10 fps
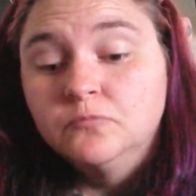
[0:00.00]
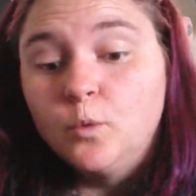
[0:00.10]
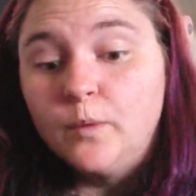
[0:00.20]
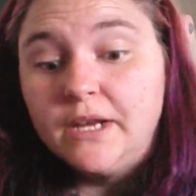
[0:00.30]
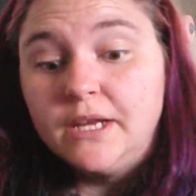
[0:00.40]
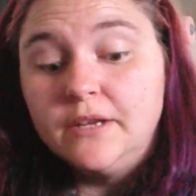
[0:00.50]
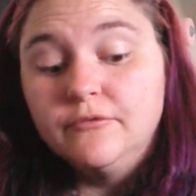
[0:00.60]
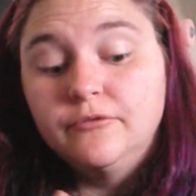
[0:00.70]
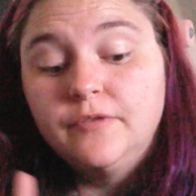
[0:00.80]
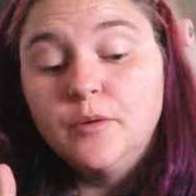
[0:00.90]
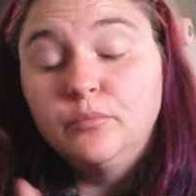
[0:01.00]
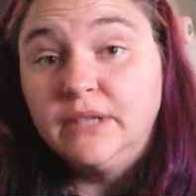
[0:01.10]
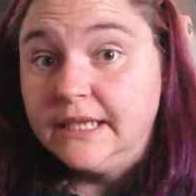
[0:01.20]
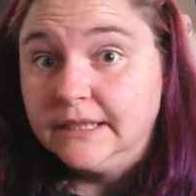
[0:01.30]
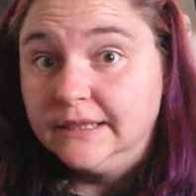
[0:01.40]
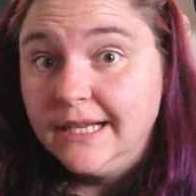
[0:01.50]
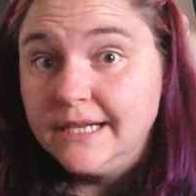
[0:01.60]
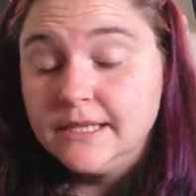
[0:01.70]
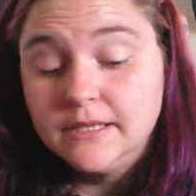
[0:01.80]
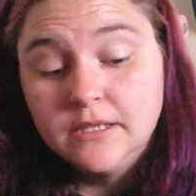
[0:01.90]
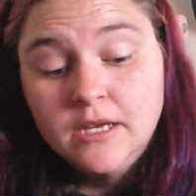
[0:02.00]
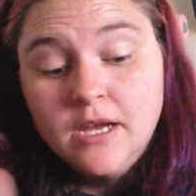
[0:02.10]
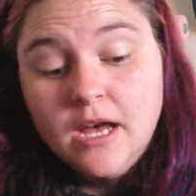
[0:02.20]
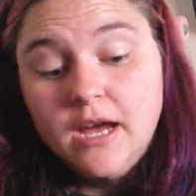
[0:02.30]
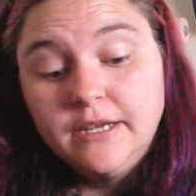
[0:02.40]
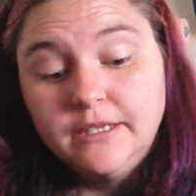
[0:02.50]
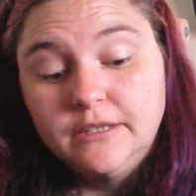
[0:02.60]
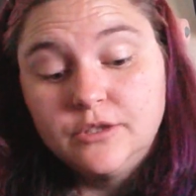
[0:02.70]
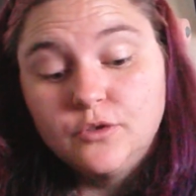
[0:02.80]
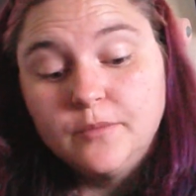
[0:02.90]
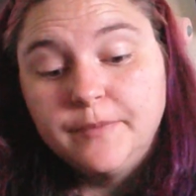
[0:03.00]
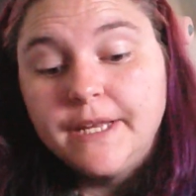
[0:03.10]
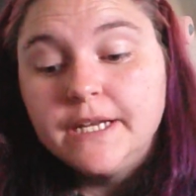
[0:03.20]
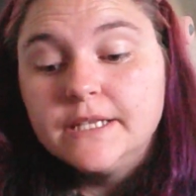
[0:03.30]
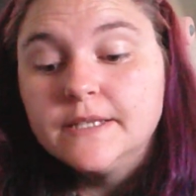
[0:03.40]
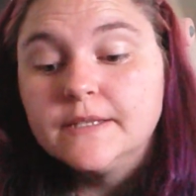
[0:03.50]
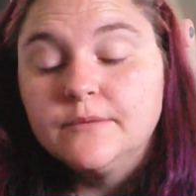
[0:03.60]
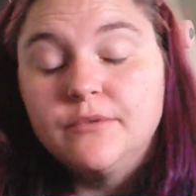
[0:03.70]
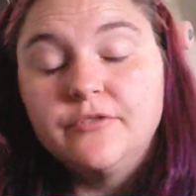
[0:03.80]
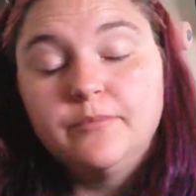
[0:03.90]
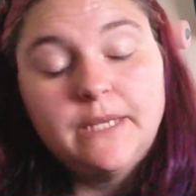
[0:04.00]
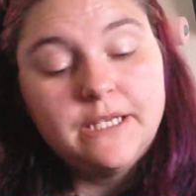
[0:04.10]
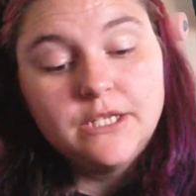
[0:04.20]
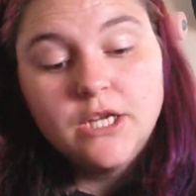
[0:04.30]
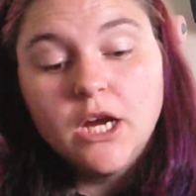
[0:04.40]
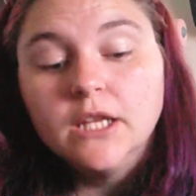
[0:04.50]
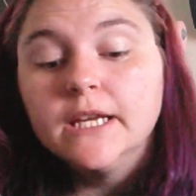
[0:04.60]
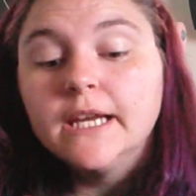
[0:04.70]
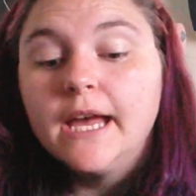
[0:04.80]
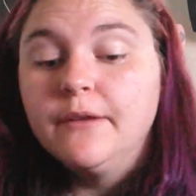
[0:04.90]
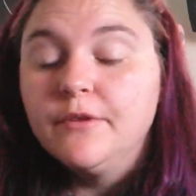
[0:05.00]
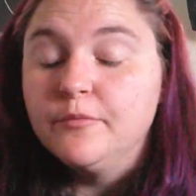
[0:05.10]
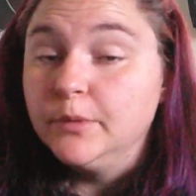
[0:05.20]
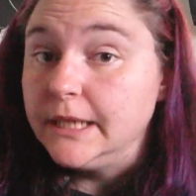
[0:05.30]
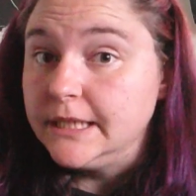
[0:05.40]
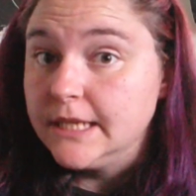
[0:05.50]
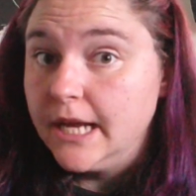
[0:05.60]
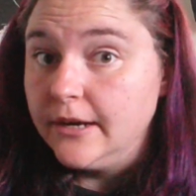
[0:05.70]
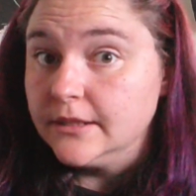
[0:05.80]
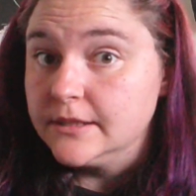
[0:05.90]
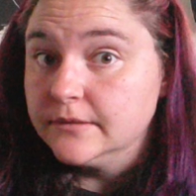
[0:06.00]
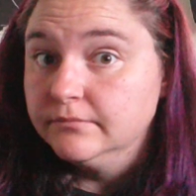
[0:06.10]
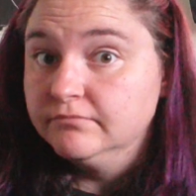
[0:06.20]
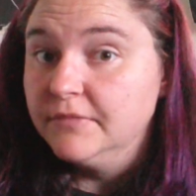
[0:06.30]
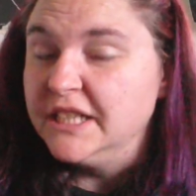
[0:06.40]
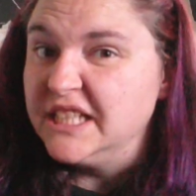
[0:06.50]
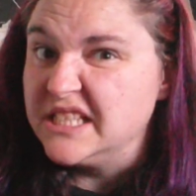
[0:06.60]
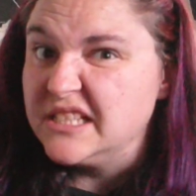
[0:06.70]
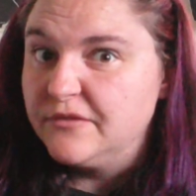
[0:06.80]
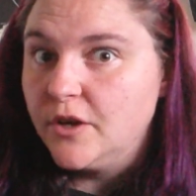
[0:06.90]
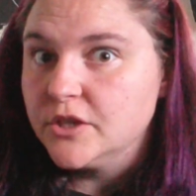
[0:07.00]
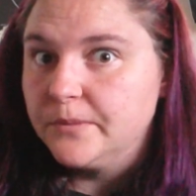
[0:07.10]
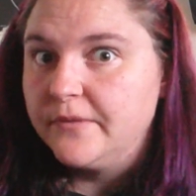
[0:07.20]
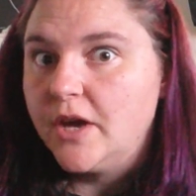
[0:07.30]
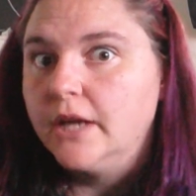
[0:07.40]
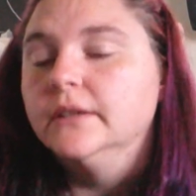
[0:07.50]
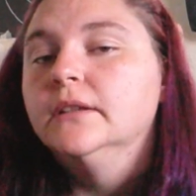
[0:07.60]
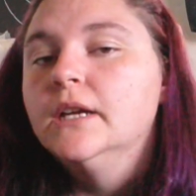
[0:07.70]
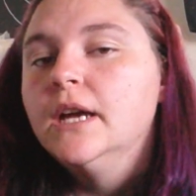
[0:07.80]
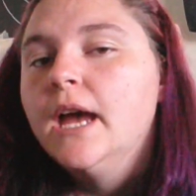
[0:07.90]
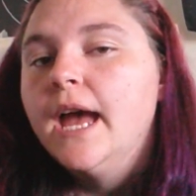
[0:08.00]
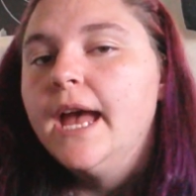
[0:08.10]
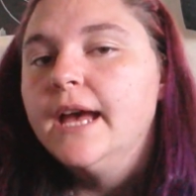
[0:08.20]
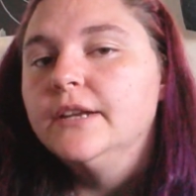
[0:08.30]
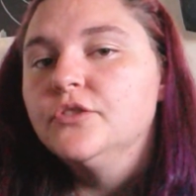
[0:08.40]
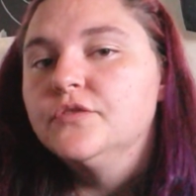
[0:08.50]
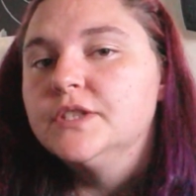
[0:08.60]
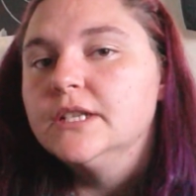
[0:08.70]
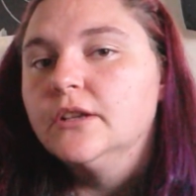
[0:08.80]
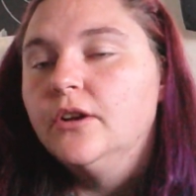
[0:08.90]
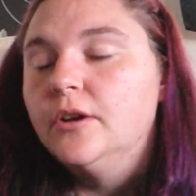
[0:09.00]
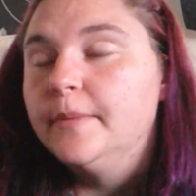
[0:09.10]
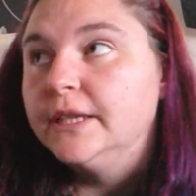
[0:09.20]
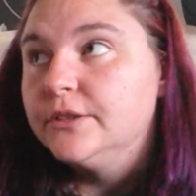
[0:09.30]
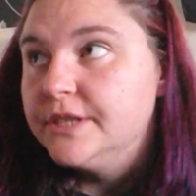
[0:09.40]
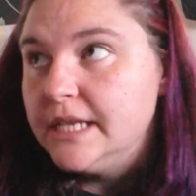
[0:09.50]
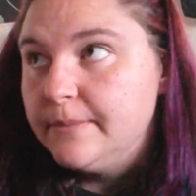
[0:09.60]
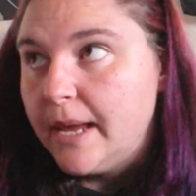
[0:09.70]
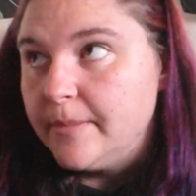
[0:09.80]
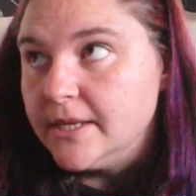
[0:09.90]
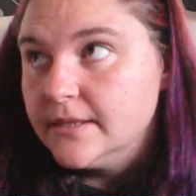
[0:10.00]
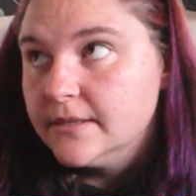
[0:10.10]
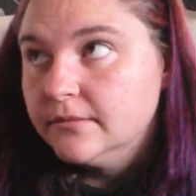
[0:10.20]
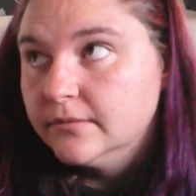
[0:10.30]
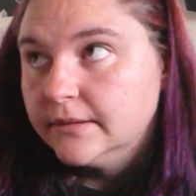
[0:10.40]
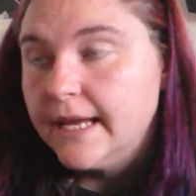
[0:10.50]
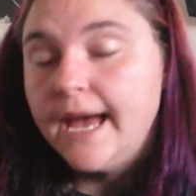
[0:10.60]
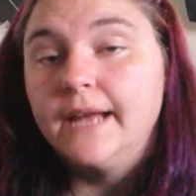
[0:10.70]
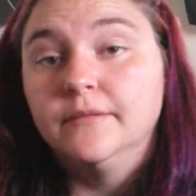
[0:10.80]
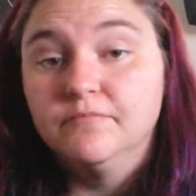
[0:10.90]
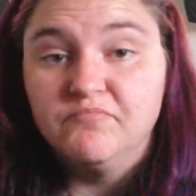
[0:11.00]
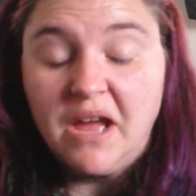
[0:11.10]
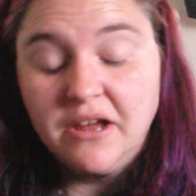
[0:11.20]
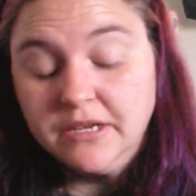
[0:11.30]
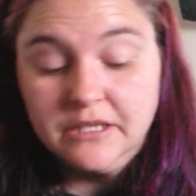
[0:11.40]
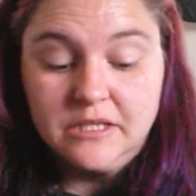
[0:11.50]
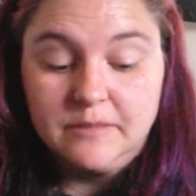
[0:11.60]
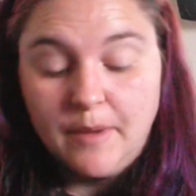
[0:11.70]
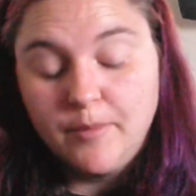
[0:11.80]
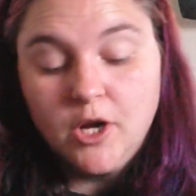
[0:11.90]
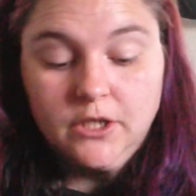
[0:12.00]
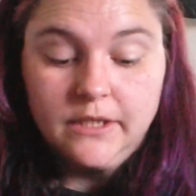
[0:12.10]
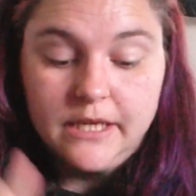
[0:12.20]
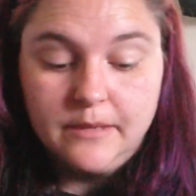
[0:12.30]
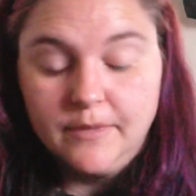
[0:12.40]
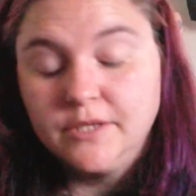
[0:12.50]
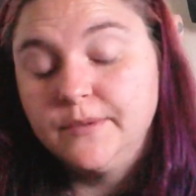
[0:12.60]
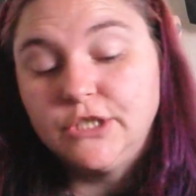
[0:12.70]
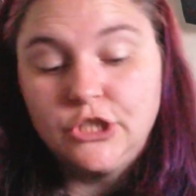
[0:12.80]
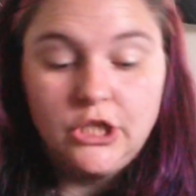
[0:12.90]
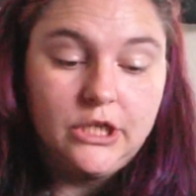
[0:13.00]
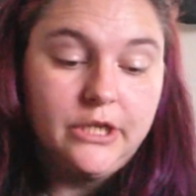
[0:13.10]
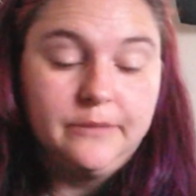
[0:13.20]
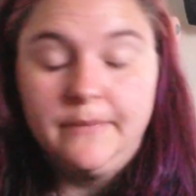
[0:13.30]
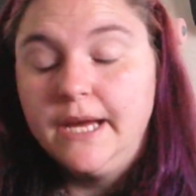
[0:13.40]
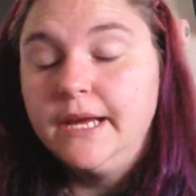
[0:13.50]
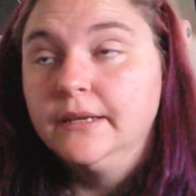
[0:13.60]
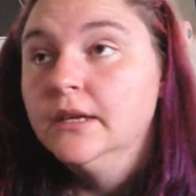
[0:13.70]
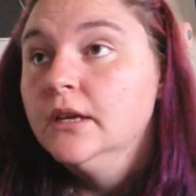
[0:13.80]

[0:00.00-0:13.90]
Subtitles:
we've planted lettuce, I did the strip lettuce, we've planted garlic, and we've planted carrots. And that's as far as we've gotten. And you've seen all my little seed babies, that my onions, my broccoli, my Swiss chard, my